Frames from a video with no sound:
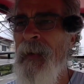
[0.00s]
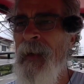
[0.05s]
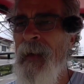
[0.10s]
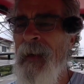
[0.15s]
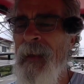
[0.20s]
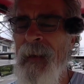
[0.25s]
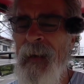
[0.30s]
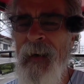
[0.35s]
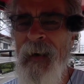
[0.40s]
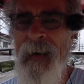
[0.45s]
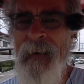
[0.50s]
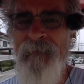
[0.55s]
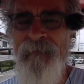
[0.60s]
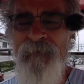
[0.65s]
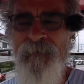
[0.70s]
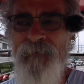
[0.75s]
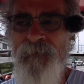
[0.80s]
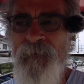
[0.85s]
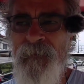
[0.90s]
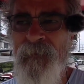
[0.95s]
and
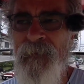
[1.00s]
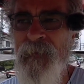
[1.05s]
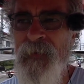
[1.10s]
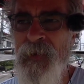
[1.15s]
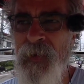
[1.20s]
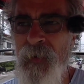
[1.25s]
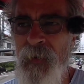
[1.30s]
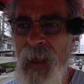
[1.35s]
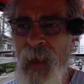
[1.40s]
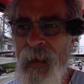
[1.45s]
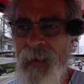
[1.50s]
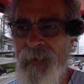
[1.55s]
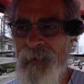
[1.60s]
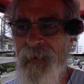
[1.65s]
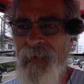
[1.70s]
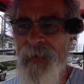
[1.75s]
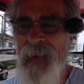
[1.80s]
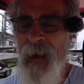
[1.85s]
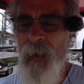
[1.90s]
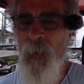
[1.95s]
so
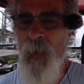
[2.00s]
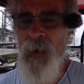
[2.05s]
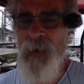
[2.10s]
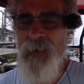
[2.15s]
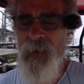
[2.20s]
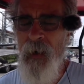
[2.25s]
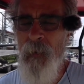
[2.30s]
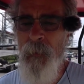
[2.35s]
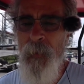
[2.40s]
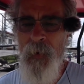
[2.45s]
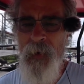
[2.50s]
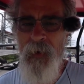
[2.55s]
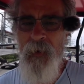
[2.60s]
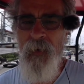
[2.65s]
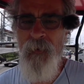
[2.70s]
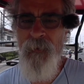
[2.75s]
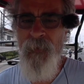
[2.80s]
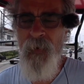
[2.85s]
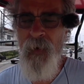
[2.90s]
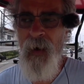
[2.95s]
that worked out pretty
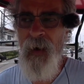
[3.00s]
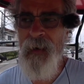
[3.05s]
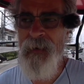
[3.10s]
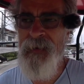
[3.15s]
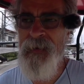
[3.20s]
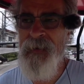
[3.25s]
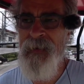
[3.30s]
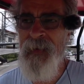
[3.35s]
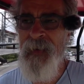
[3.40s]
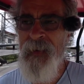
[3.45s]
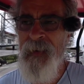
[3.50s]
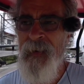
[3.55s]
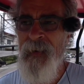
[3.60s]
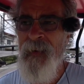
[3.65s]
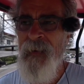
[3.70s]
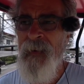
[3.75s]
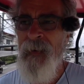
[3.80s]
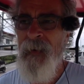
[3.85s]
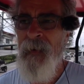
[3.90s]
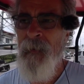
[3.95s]
good for us.
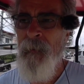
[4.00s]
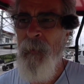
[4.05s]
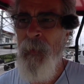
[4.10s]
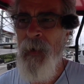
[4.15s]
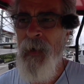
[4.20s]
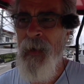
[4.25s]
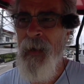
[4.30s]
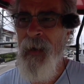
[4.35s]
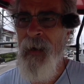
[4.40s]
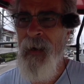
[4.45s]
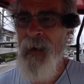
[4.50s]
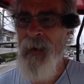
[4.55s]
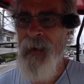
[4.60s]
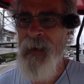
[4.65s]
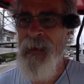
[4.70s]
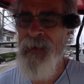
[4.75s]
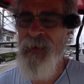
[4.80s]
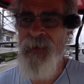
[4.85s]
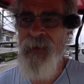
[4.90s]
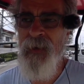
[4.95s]
But
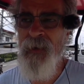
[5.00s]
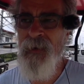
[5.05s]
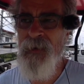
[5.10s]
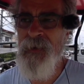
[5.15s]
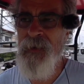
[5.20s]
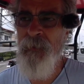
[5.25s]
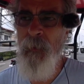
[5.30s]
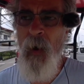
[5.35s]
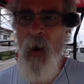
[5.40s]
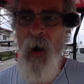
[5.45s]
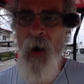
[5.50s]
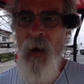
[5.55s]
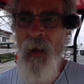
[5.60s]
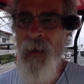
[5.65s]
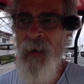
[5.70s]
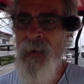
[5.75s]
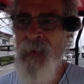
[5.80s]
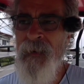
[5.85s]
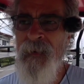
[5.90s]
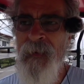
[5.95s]
it's still small.
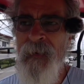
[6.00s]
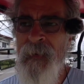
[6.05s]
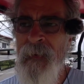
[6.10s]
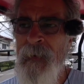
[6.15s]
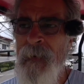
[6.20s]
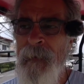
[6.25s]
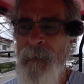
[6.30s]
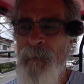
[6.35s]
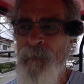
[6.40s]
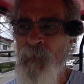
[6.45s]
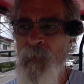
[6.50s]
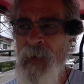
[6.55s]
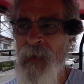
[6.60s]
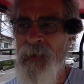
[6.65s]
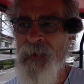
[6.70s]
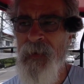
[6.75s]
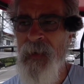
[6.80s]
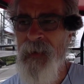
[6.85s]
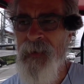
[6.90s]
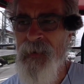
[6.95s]

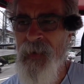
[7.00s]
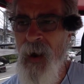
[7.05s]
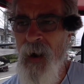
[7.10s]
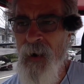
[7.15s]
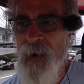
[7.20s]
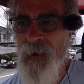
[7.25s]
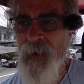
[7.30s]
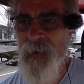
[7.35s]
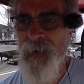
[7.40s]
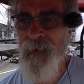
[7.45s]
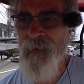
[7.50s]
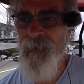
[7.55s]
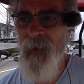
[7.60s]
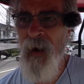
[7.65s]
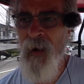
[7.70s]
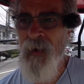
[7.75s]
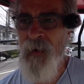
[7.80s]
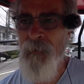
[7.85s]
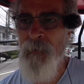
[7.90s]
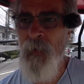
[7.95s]
It's hard
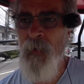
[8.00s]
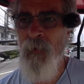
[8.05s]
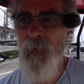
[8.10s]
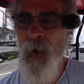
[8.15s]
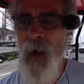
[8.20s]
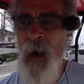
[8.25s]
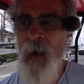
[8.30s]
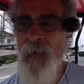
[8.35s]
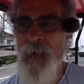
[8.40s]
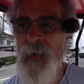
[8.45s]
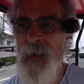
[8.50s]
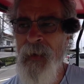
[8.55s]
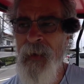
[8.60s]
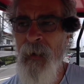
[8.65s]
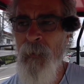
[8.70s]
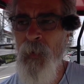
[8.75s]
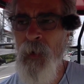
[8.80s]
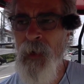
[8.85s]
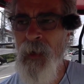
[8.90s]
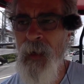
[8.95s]
to move around in. I
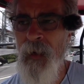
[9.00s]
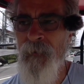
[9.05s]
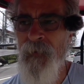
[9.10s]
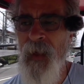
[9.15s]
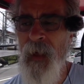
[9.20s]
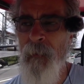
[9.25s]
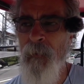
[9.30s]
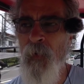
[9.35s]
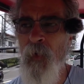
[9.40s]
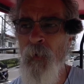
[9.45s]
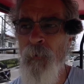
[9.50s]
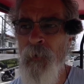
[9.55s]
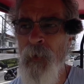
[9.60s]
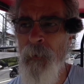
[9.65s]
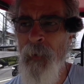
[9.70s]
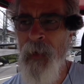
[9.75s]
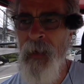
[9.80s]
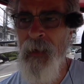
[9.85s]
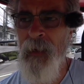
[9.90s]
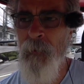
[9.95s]
would have loved that room to
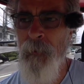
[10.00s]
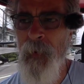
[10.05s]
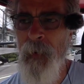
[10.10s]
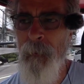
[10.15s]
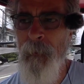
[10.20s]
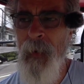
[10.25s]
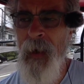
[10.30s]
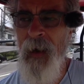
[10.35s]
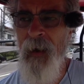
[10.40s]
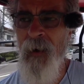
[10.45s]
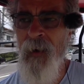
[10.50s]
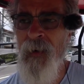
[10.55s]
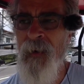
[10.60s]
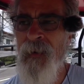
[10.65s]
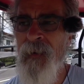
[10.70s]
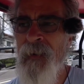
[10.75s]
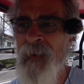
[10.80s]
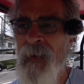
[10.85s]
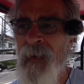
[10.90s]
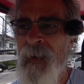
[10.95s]
get a little bit bigger.
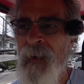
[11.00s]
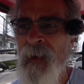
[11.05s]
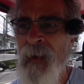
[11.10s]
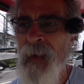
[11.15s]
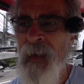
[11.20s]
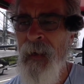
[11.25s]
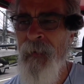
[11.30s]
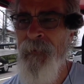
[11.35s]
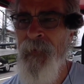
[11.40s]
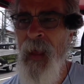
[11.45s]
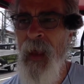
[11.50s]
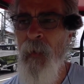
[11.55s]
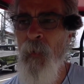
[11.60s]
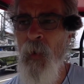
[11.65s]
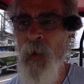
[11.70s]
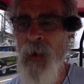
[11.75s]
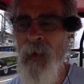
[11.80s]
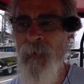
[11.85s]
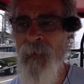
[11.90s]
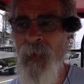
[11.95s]
If they
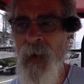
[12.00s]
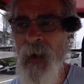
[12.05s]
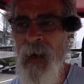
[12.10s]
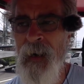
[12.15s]
would have